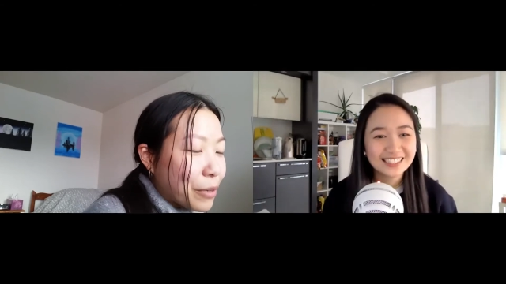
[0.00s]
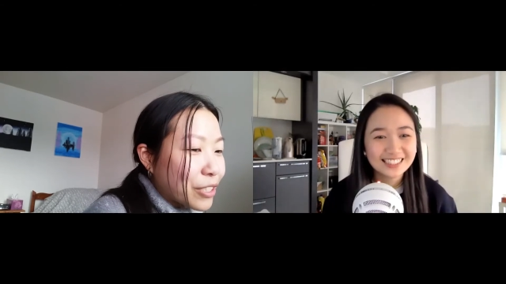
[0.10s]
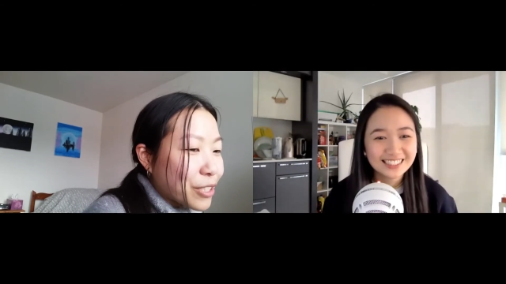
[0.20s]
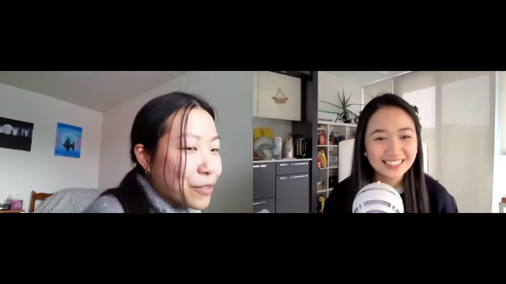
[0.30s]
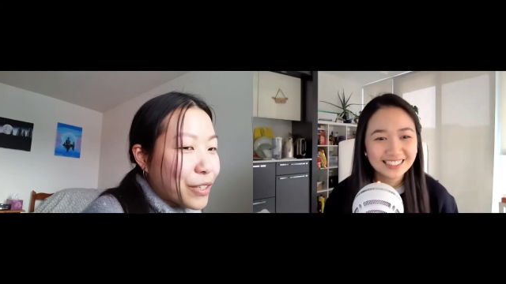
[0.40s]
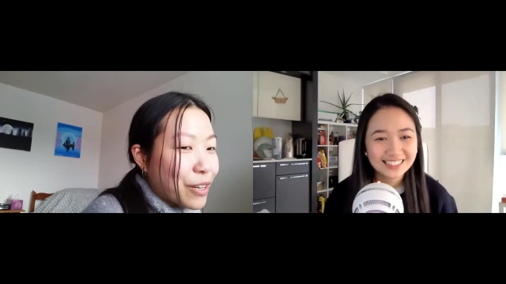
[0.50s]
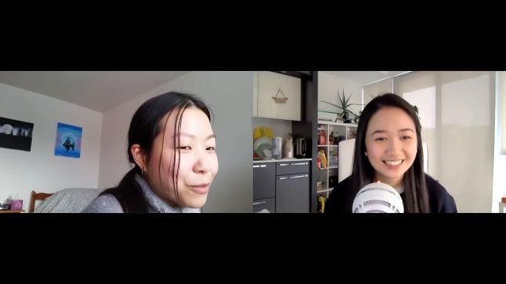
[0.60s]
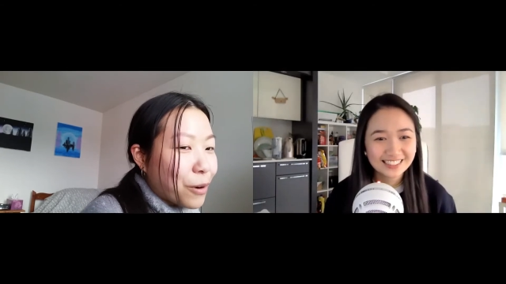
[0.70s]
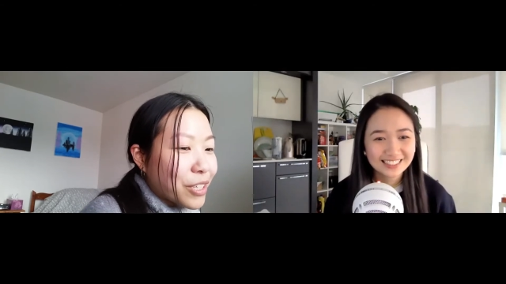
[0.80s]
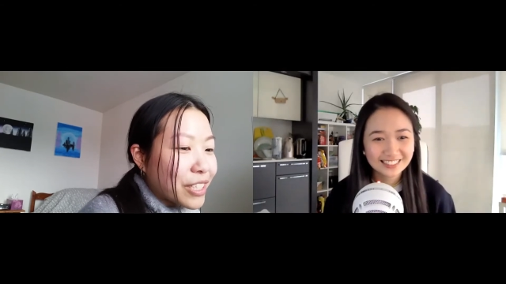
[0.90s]
Speaker 1: We just
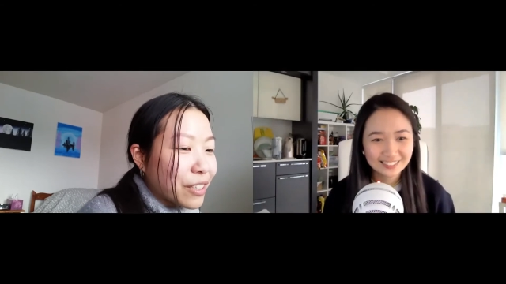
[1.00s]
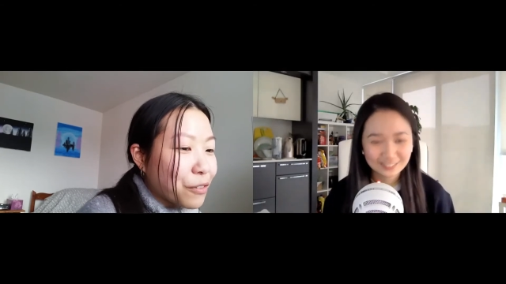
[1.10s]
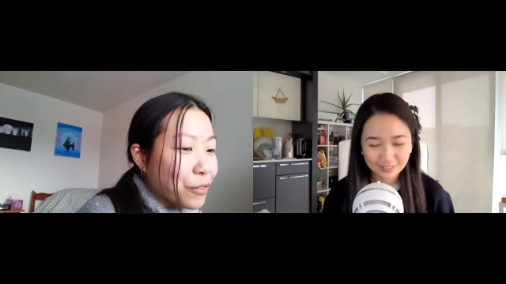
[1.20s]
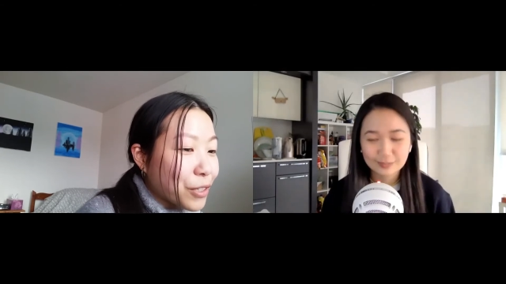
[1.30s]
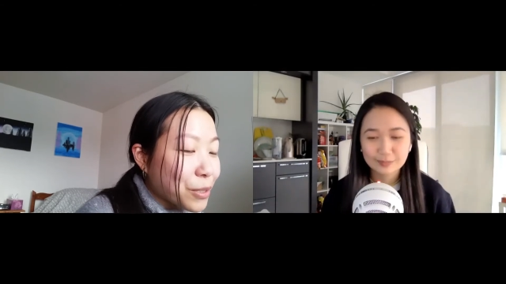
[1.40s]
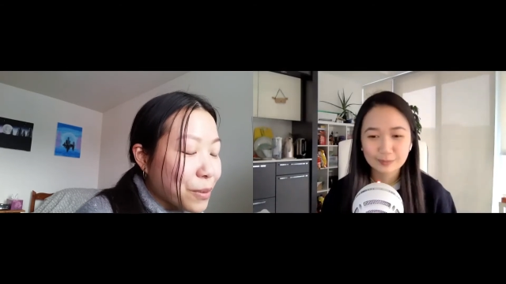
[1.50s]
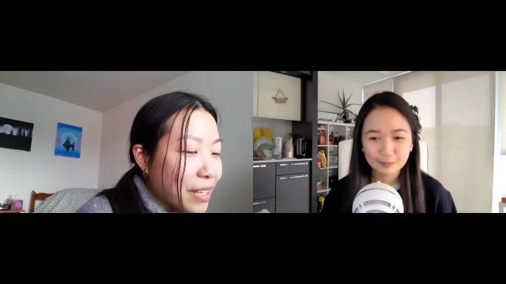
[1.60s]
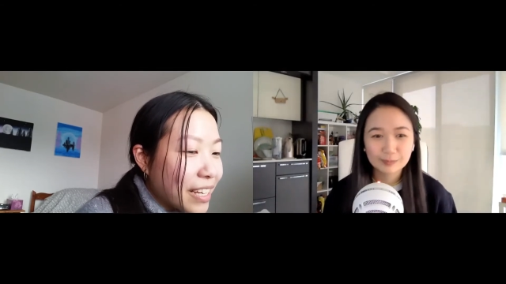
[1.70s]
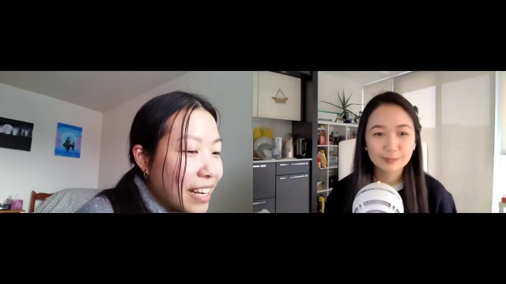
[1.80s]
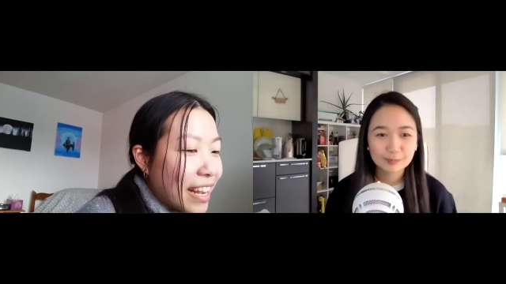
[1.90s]
finished watching the first
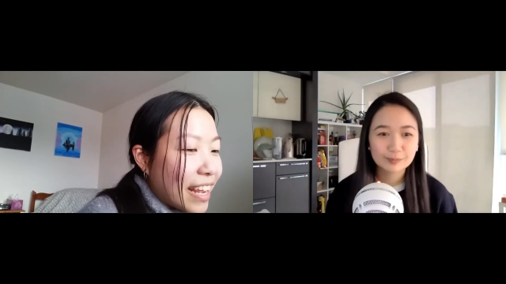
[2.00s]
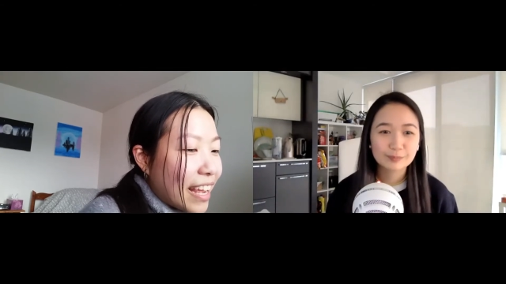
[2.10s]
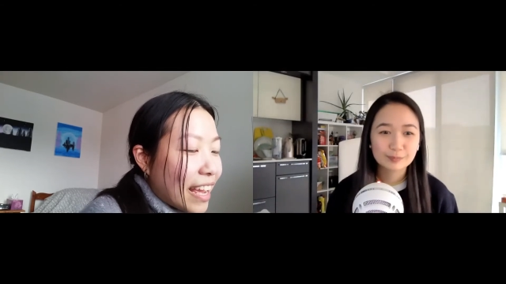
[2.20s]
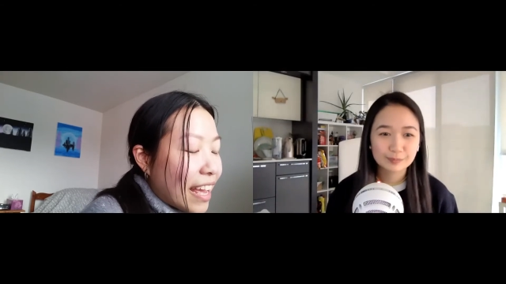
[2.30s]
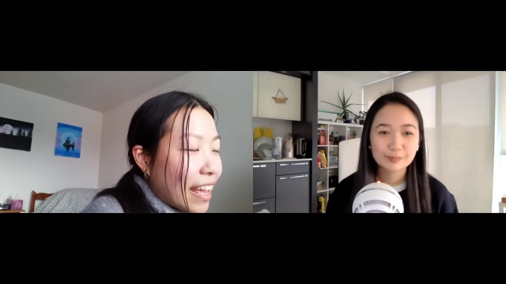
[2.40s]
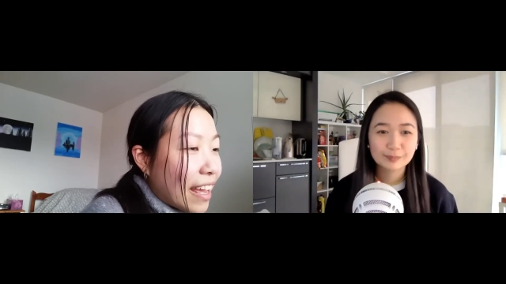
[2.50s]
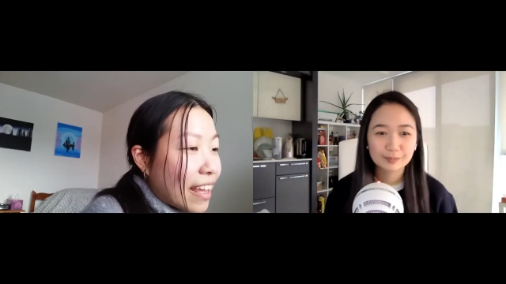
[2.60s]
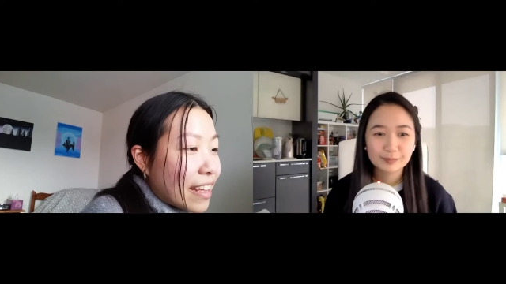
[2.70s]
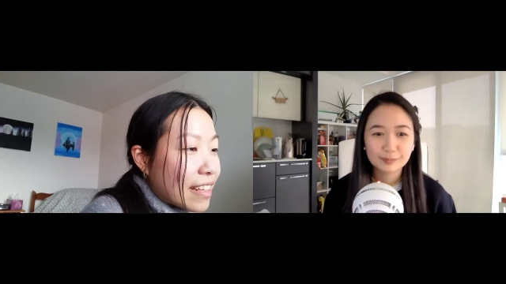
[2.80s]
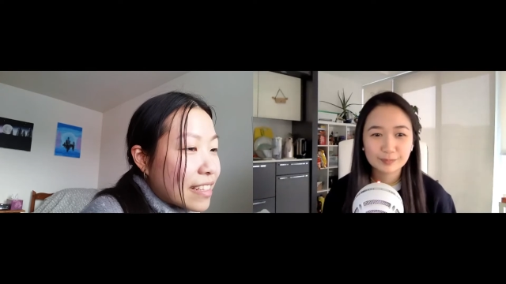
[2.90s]
one
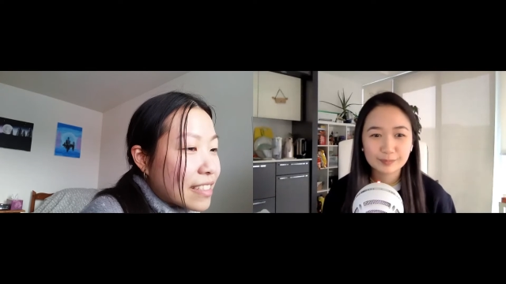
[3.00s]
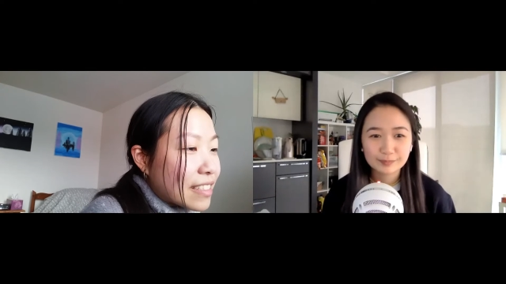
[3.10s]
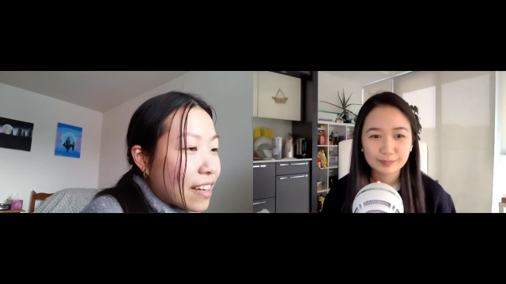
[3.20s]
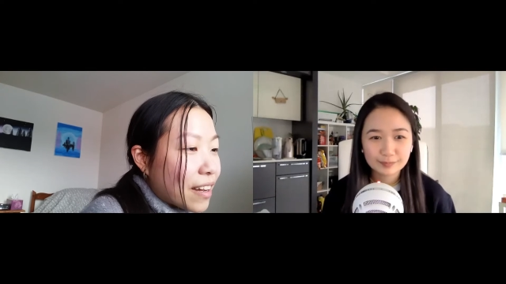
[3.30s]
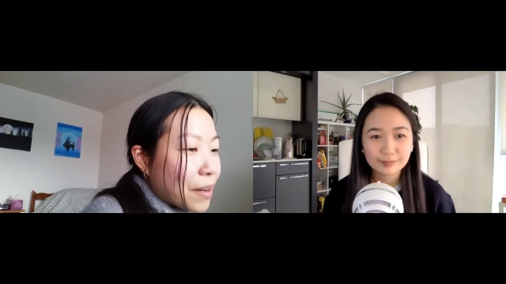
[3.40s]
and